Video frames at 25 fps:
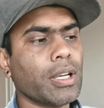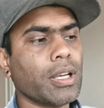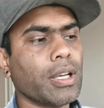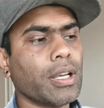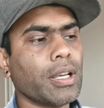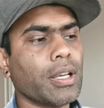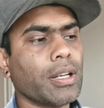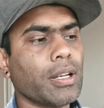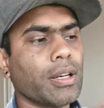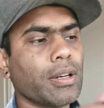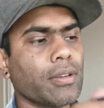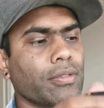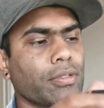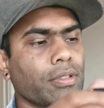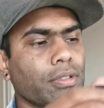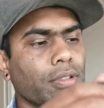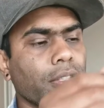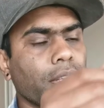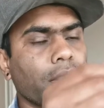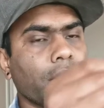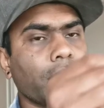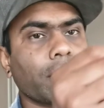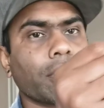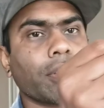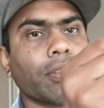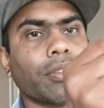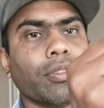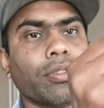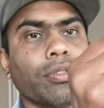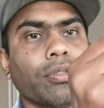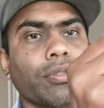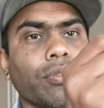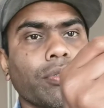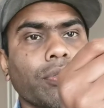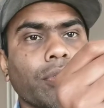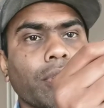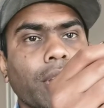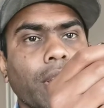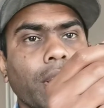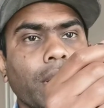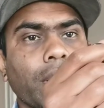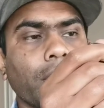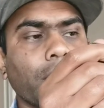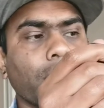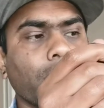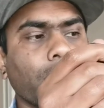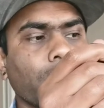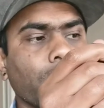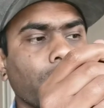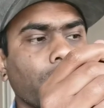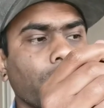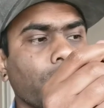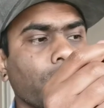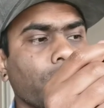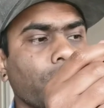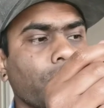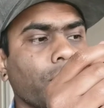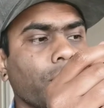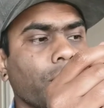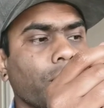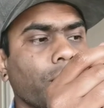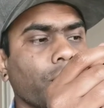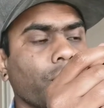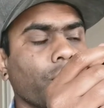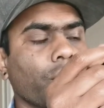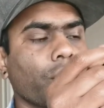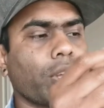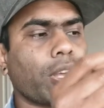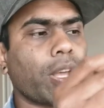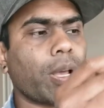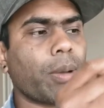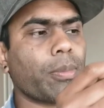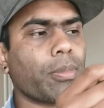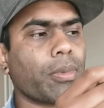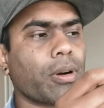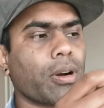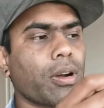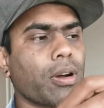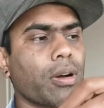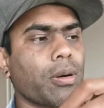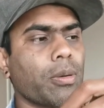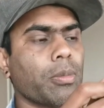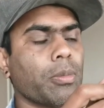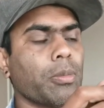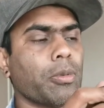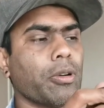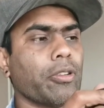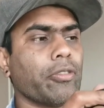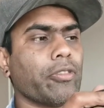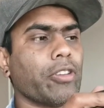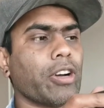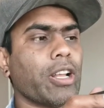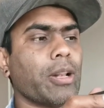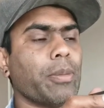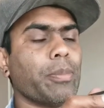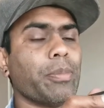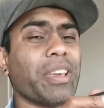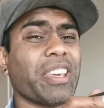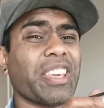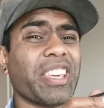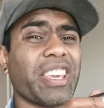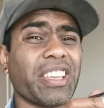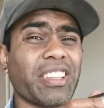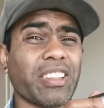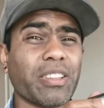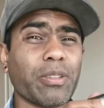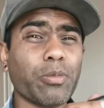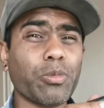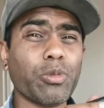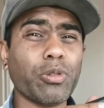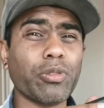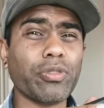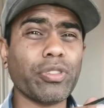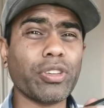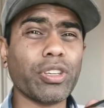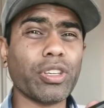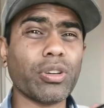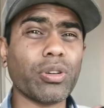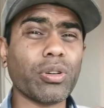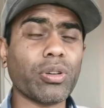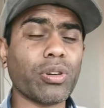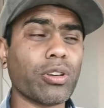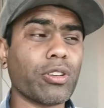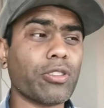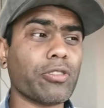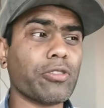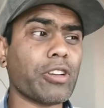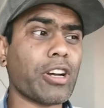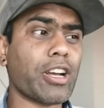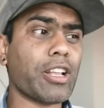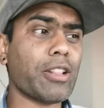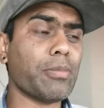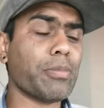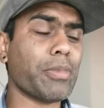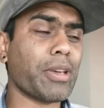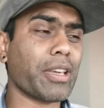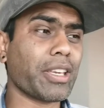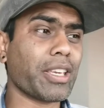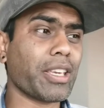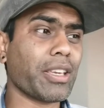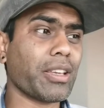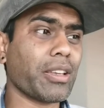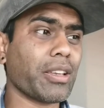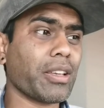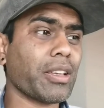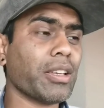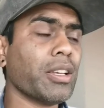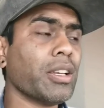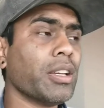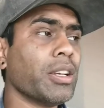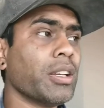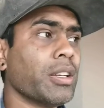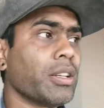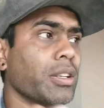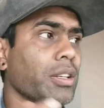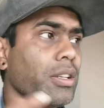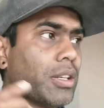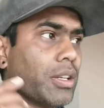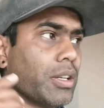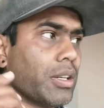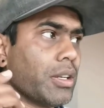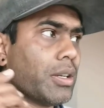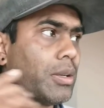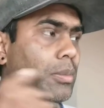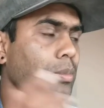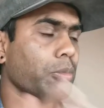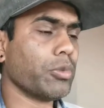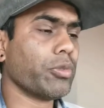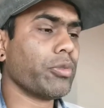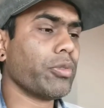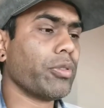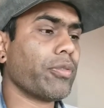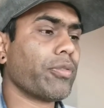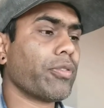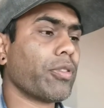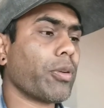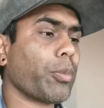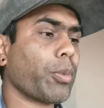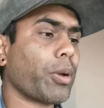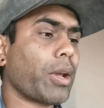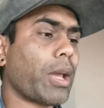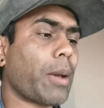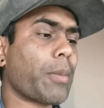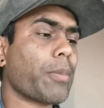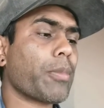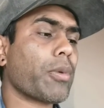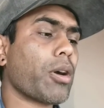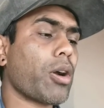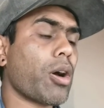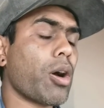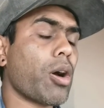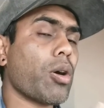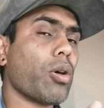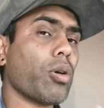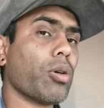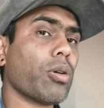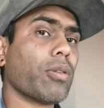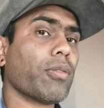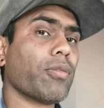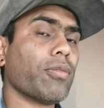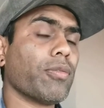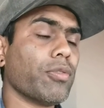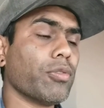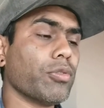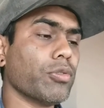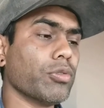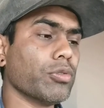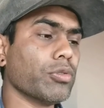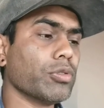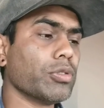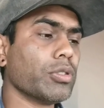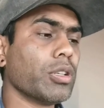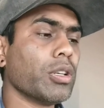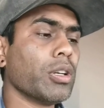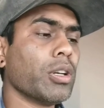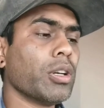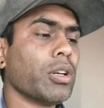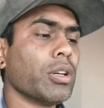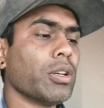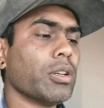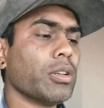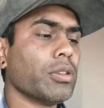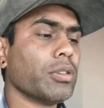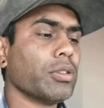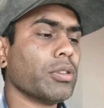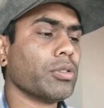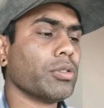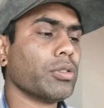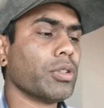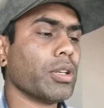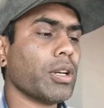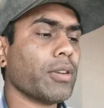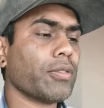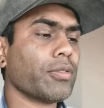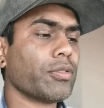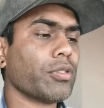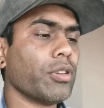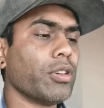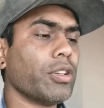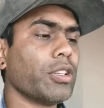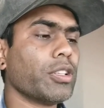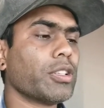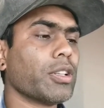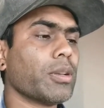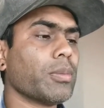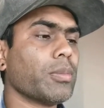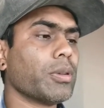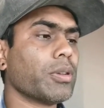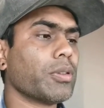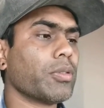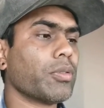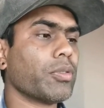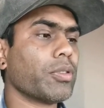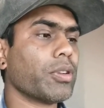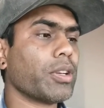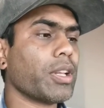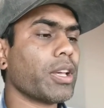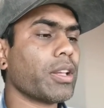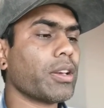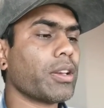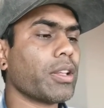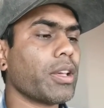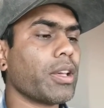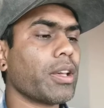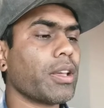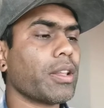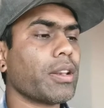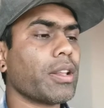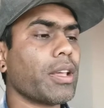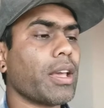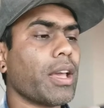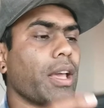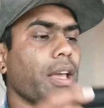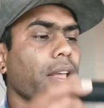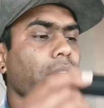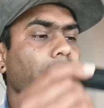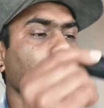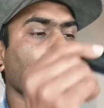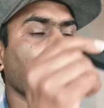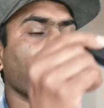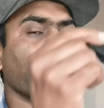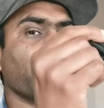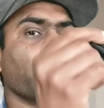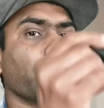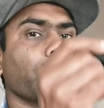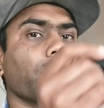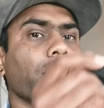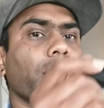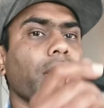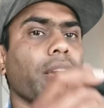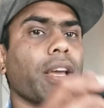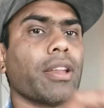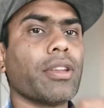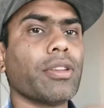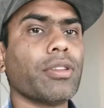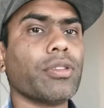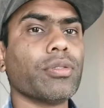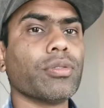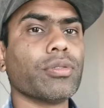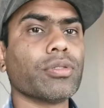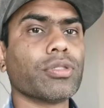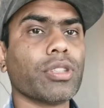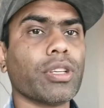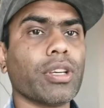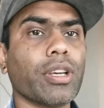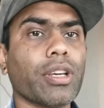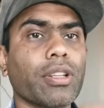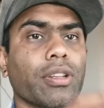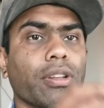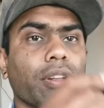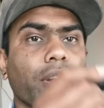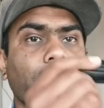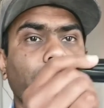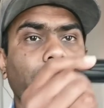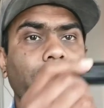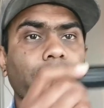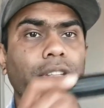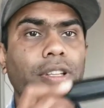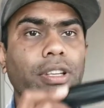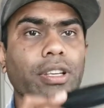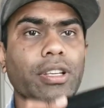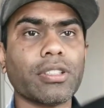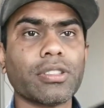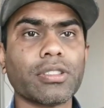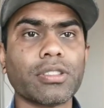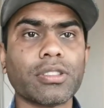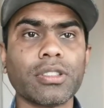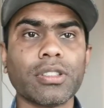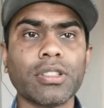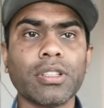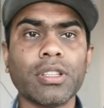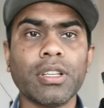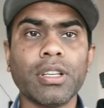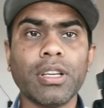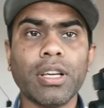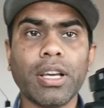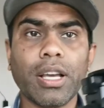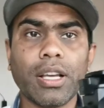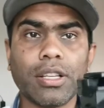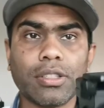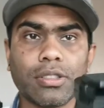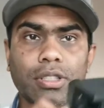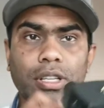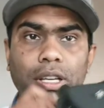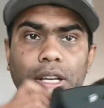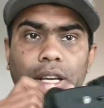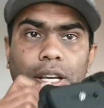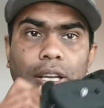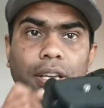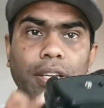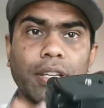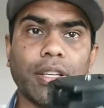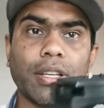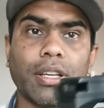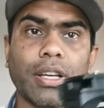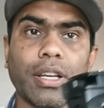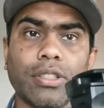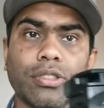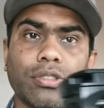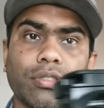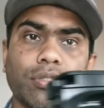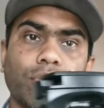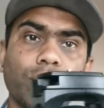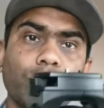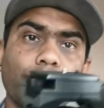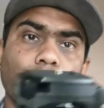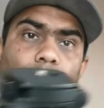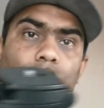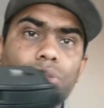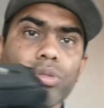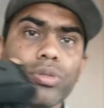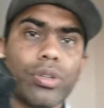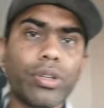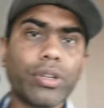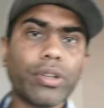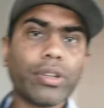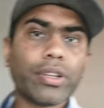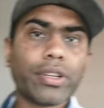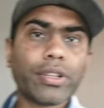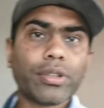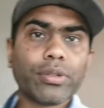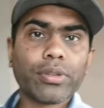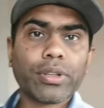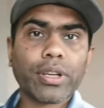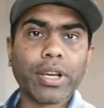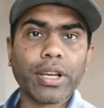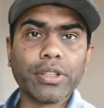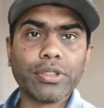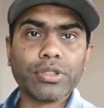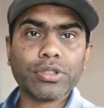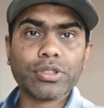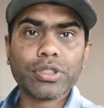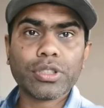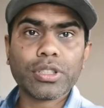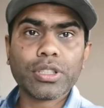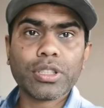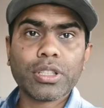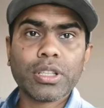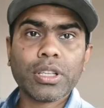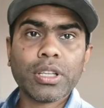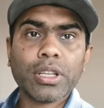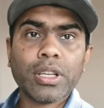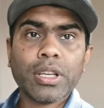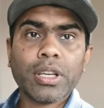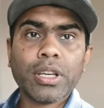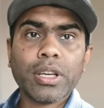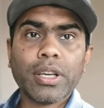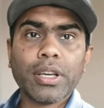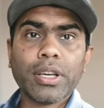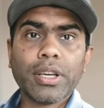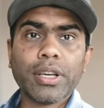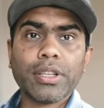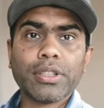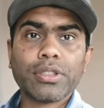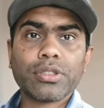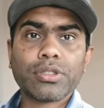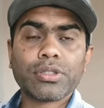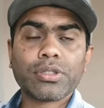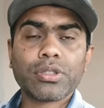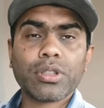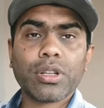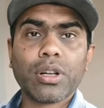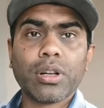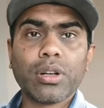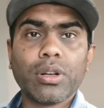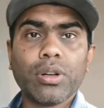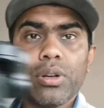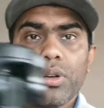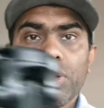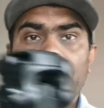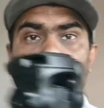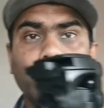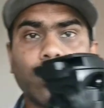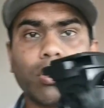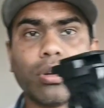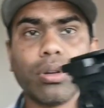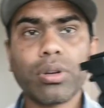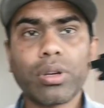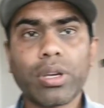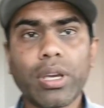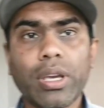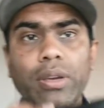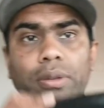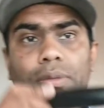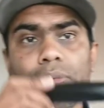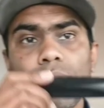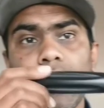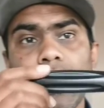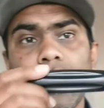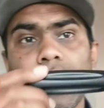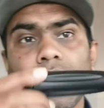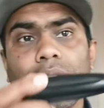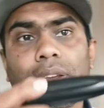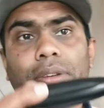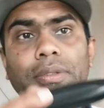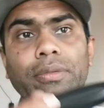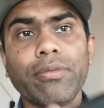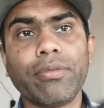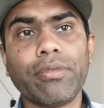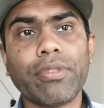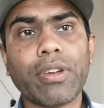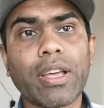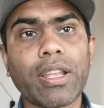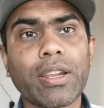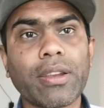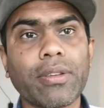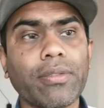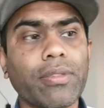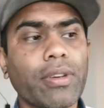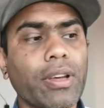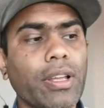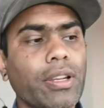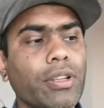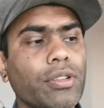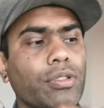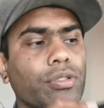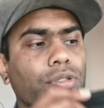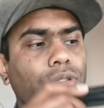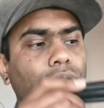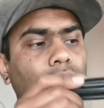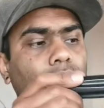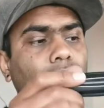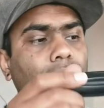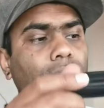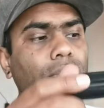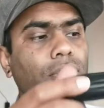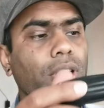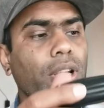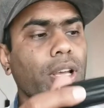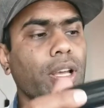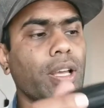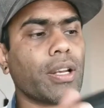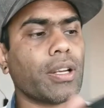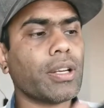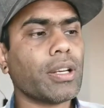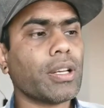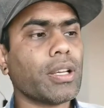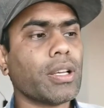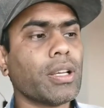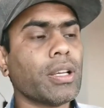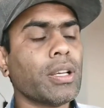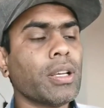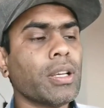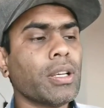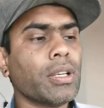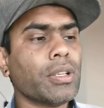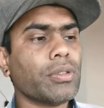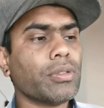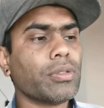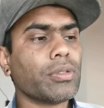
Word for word: and after that you can go for your camera while making the movie or while making a movie from camera or phone you have to little bit rotate it and then you can use it like this as I, as show you here you can see it's looking very very very soft and uh,